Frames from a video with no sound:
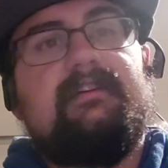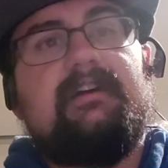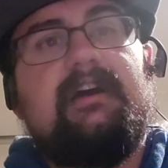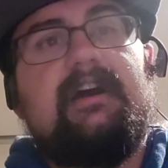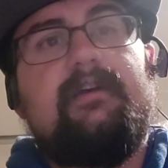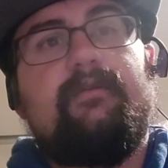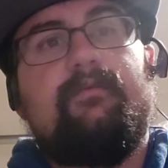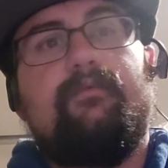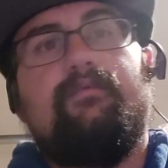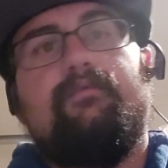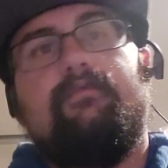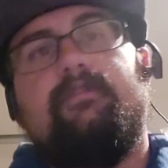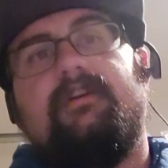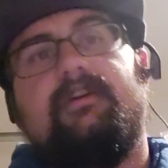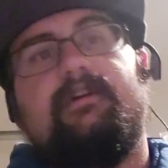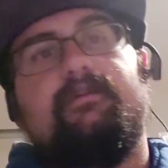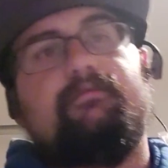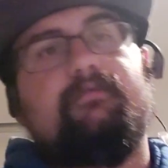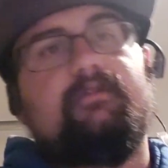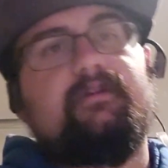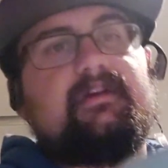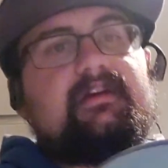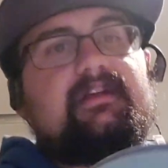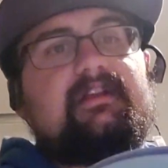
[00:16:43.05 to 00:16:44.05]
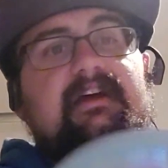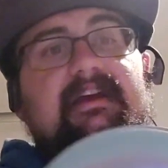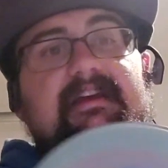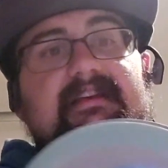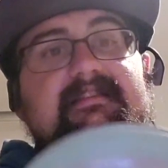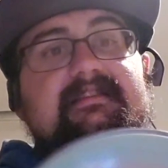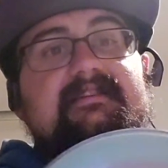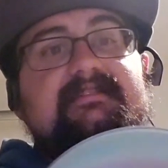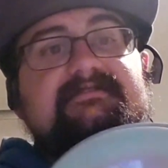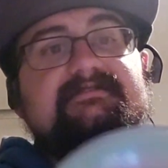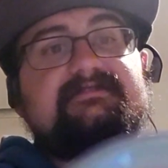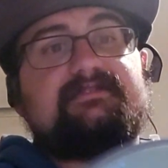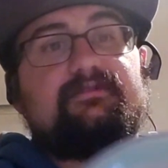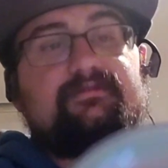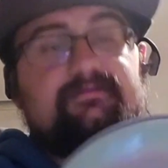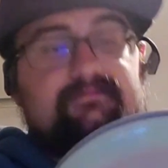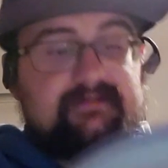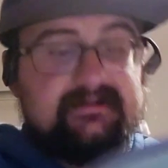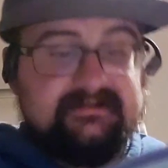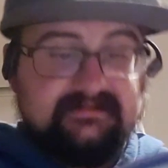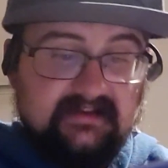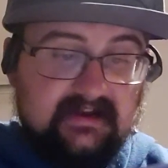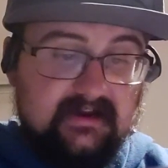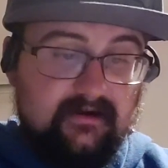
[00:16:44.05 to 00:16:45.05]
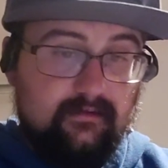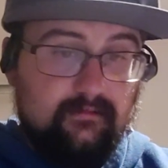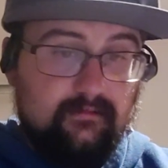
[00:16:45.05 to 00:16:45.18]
I really, really like these. The only reason